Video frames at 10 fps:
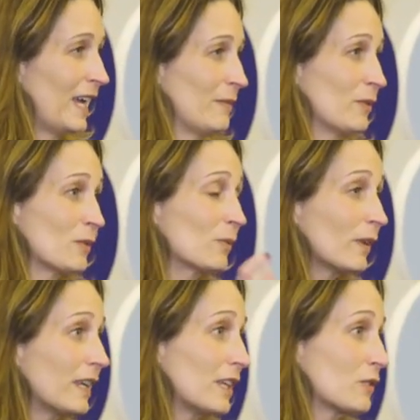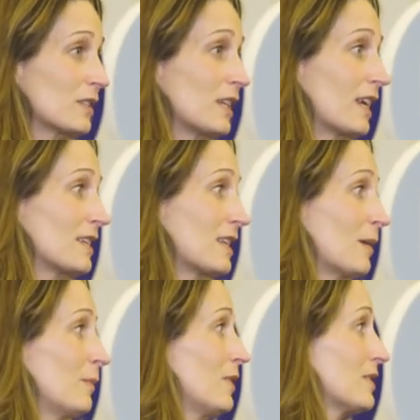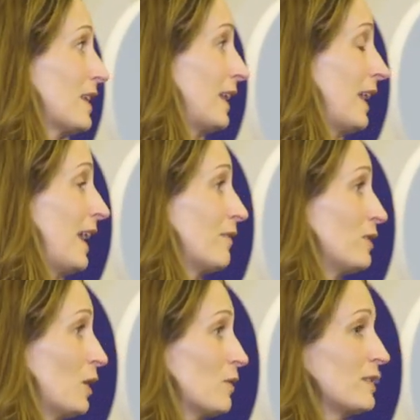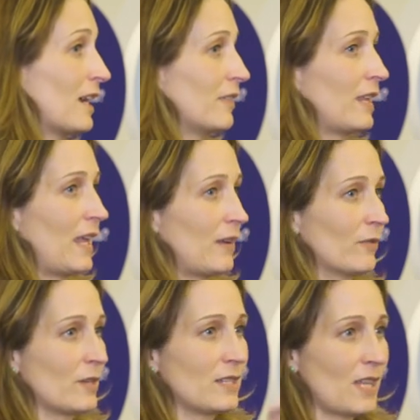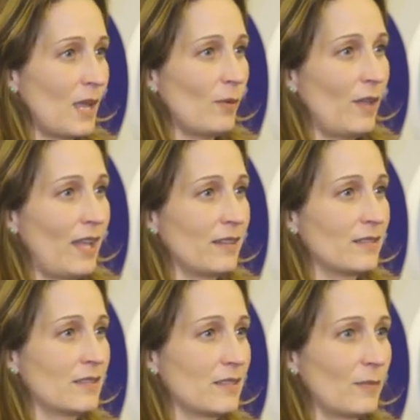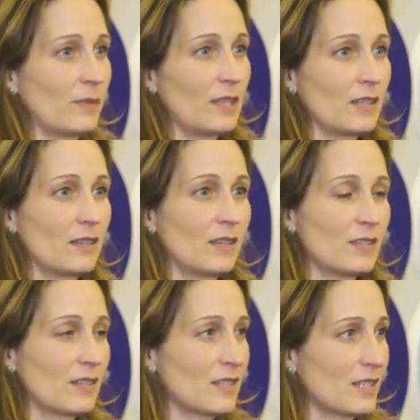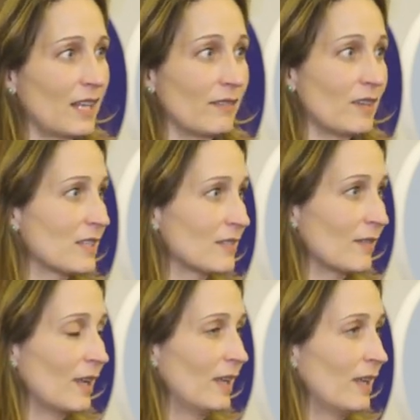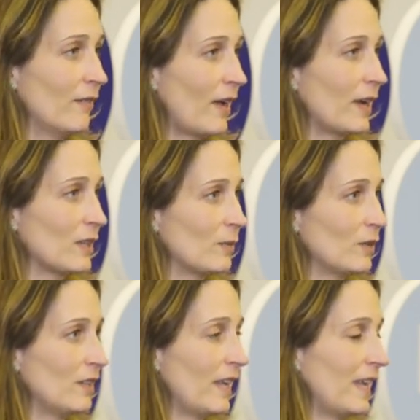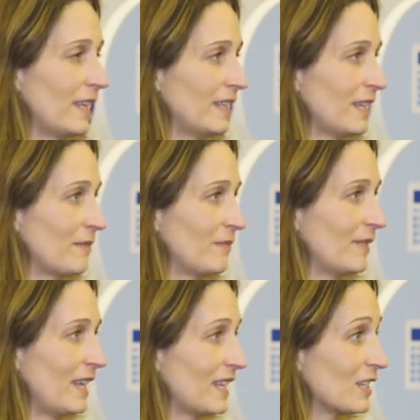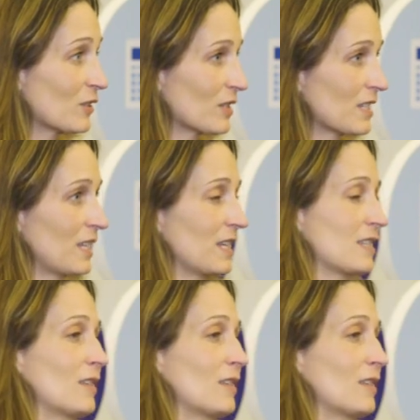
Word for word: Um, those are really interesting examples, and I have no doubt that every table had something just kind of as valuable and, um, and interesting.